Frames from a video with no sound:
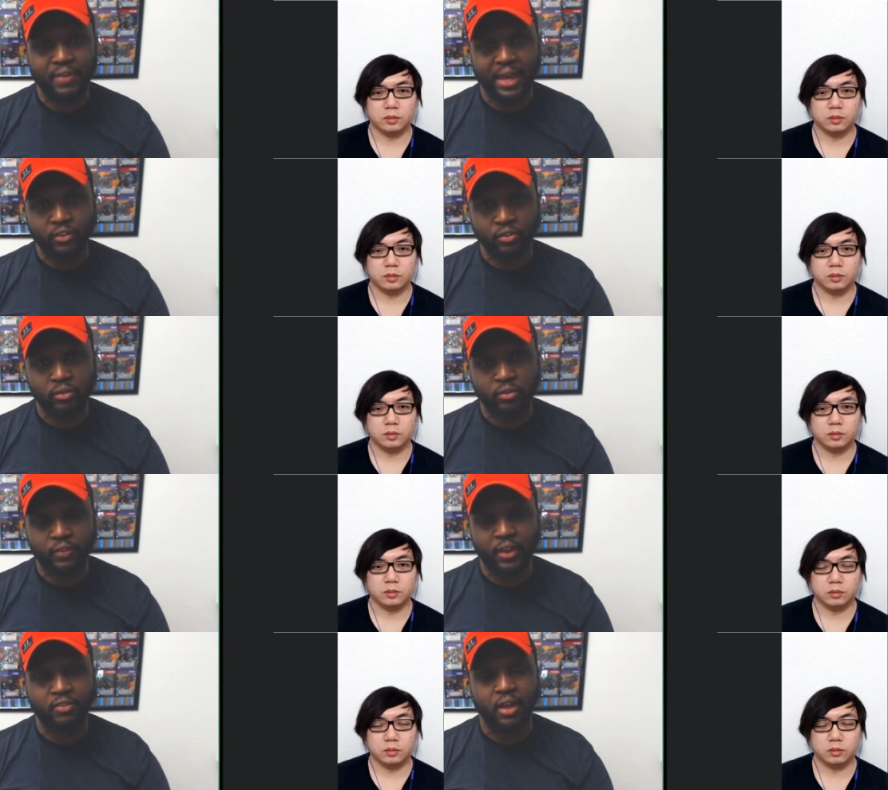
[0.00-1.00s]
Speaker 1: answers
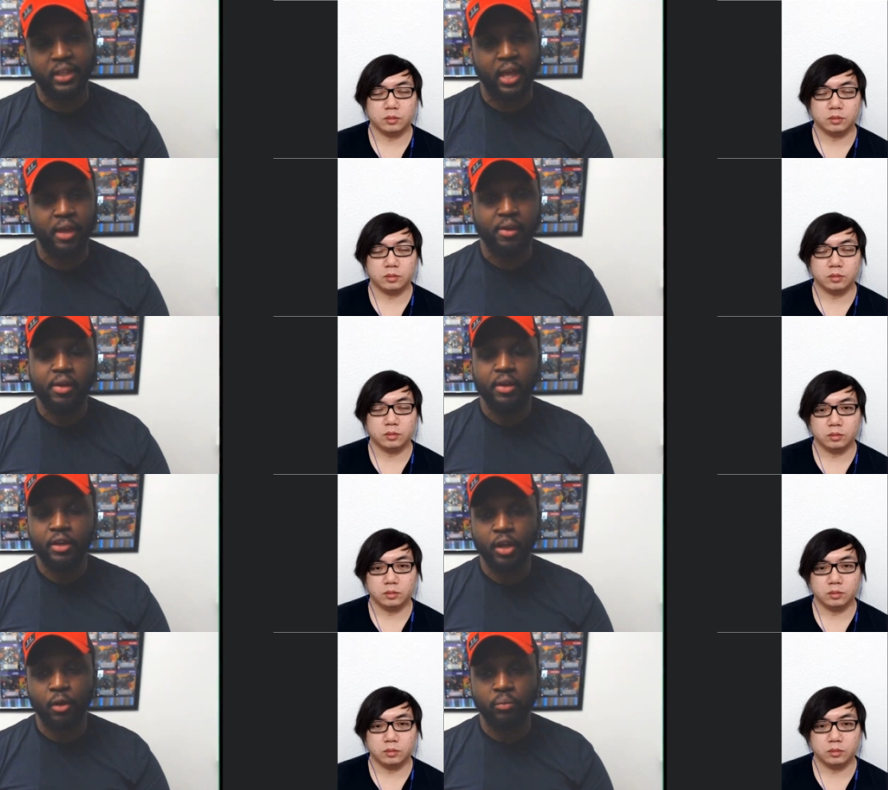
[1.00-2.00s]
and things like that.
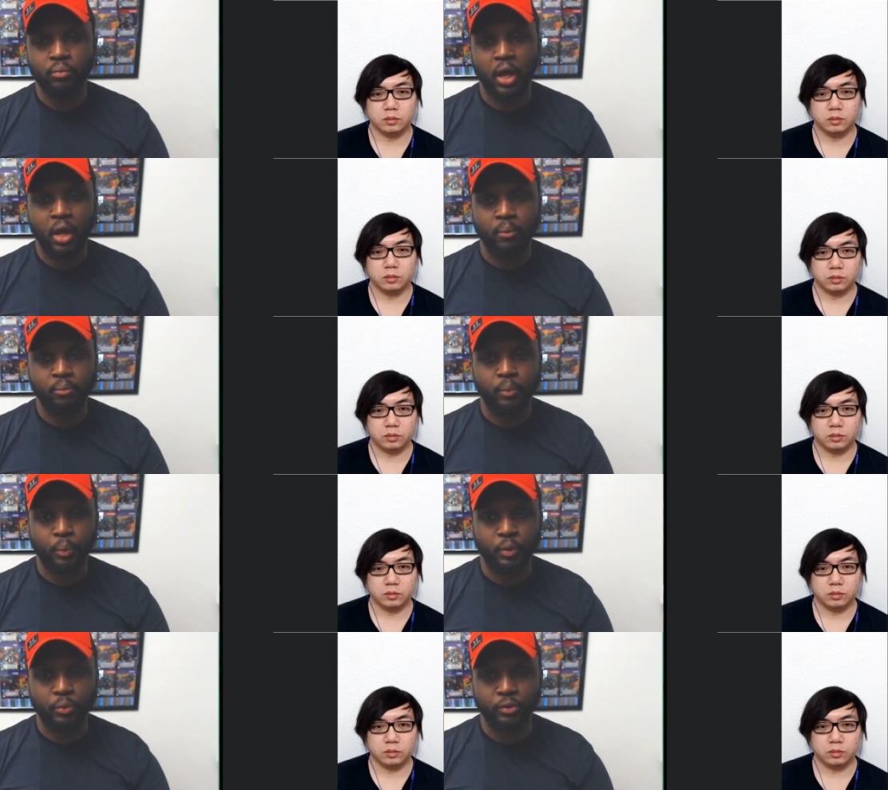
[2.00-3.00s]
You know, um,
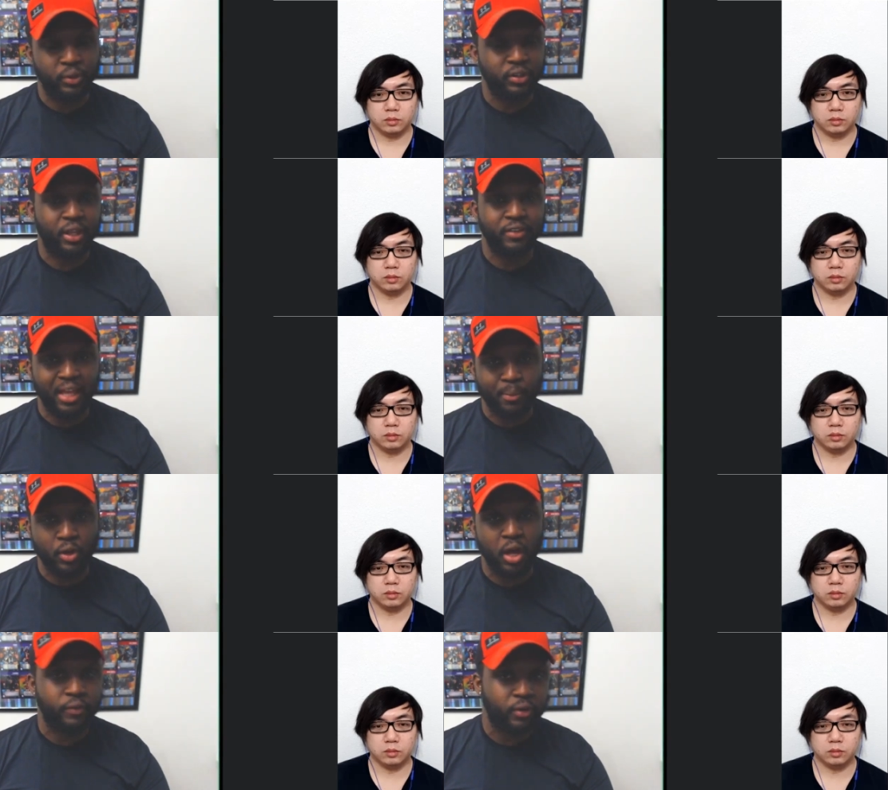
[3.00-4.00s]
between like stable
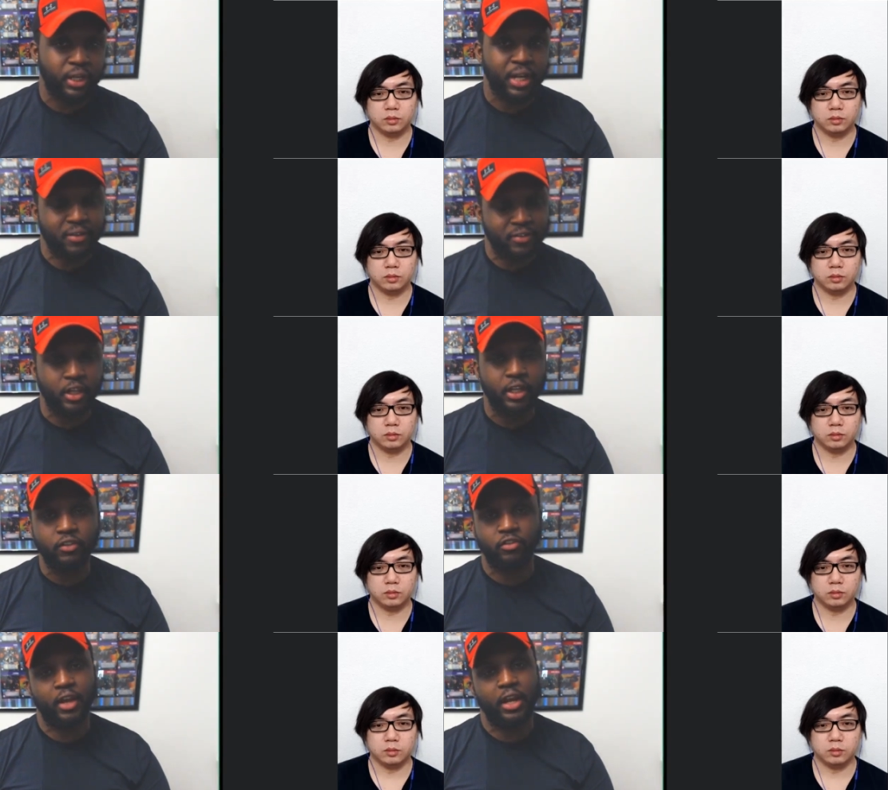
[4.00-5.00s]
cover and
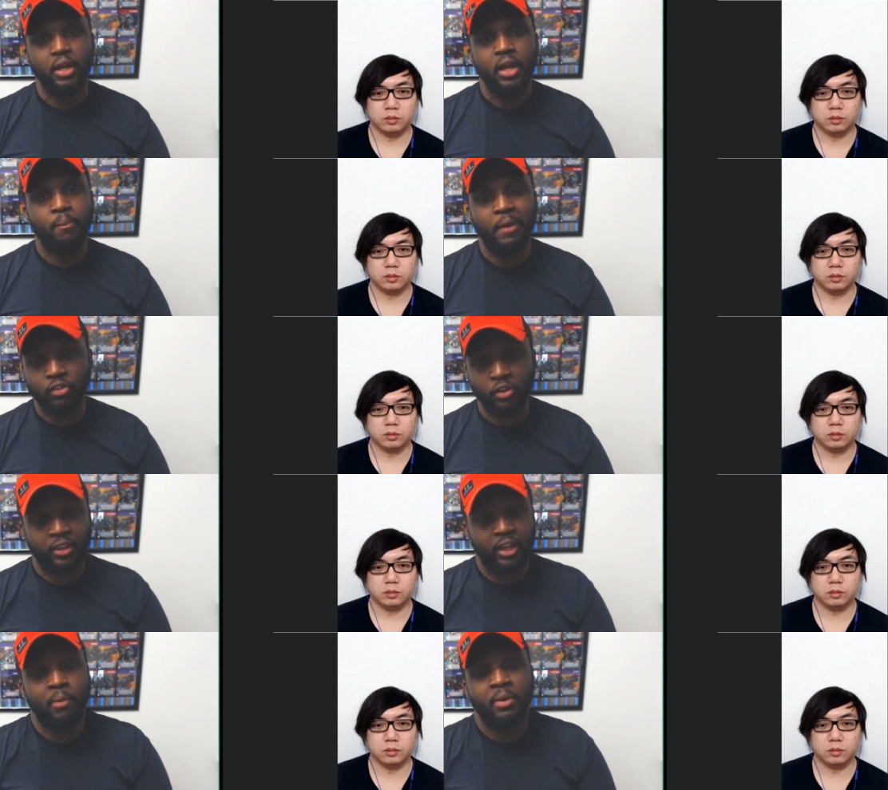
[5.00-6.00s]
hostilities, you just gotta make sure you're
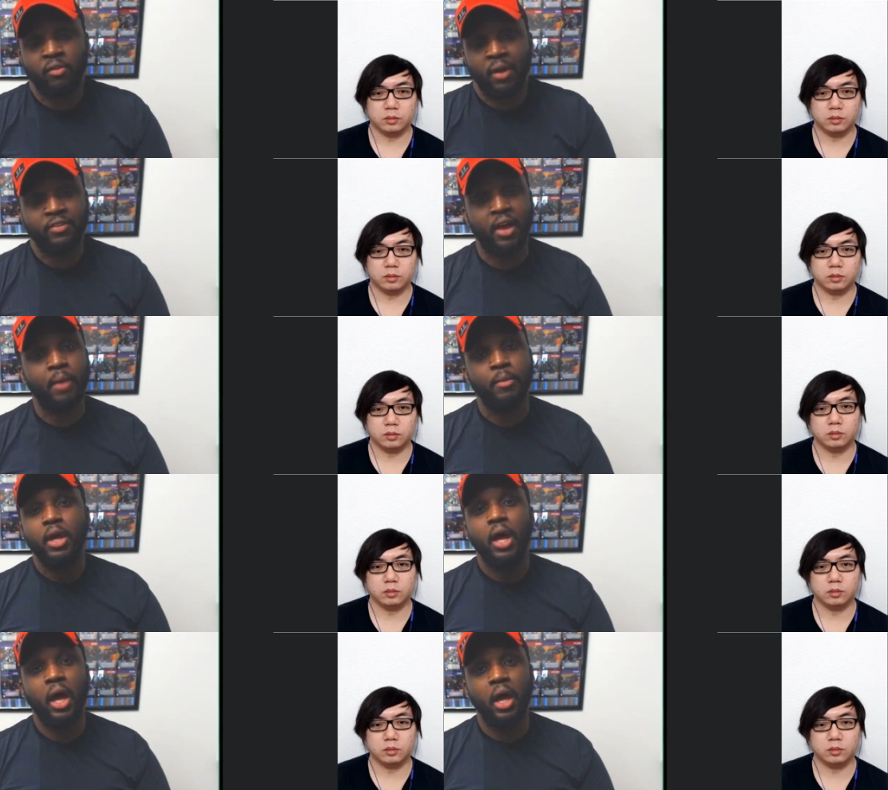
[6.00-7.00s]
setting them at the right time.
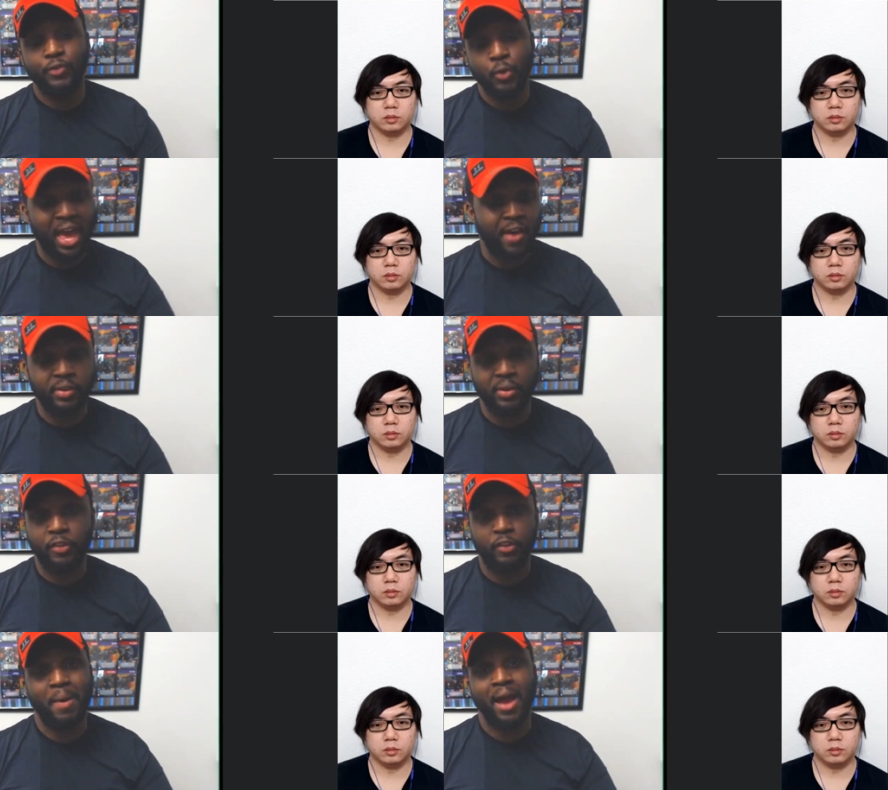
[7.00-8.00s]
Uh, if you have it
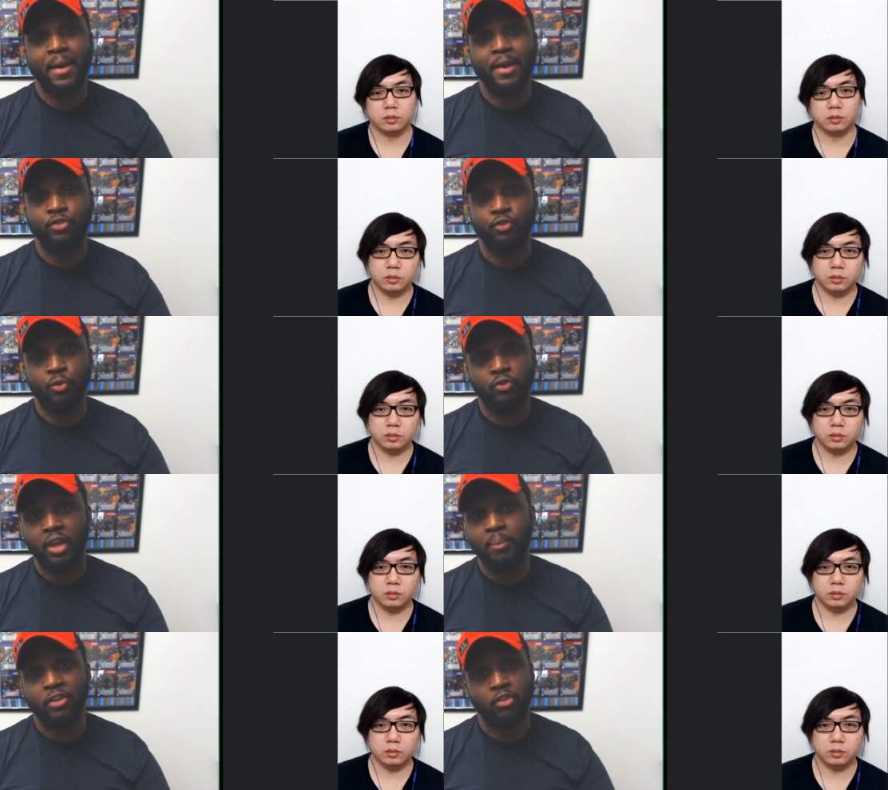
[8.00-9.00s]
with the Spy Masters Roost
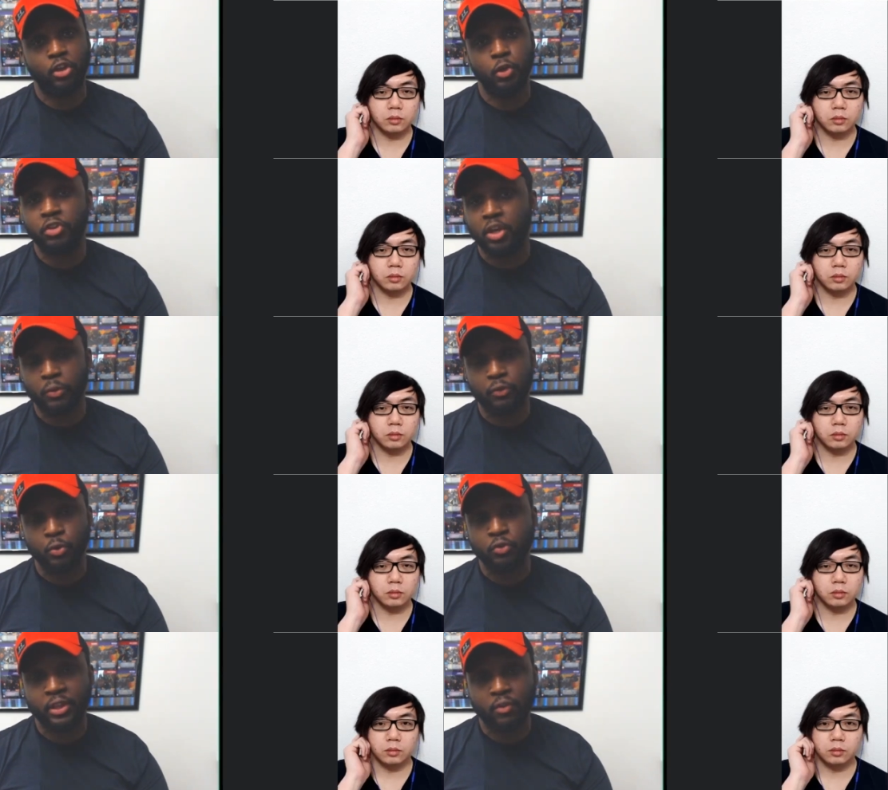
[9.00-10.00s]
set, make sure you're using it with
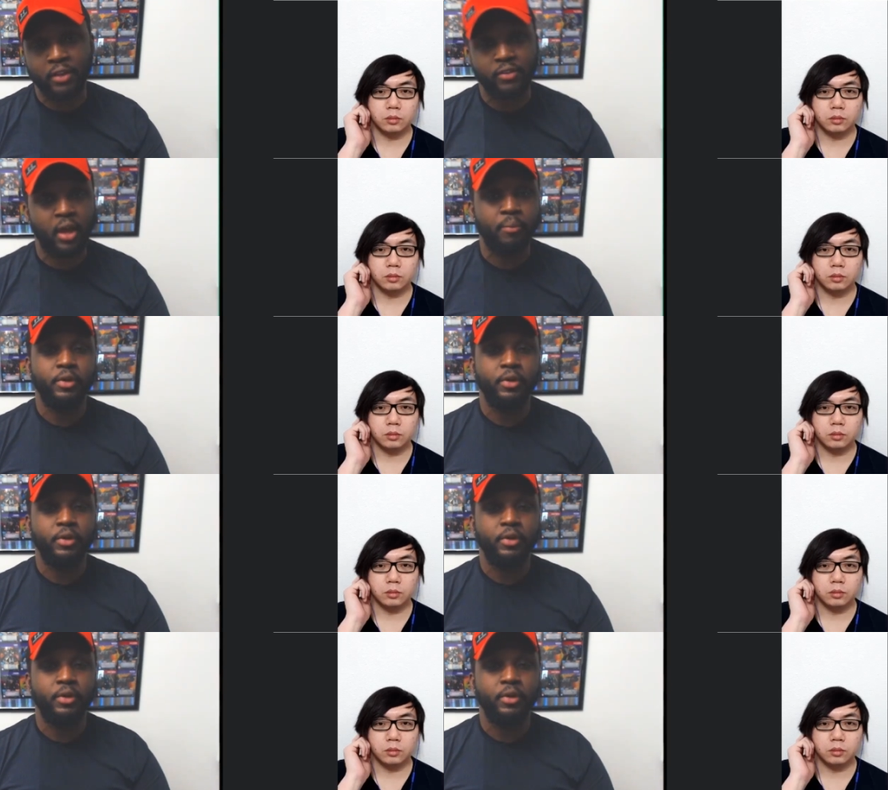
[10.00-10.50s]
Roost at the right time.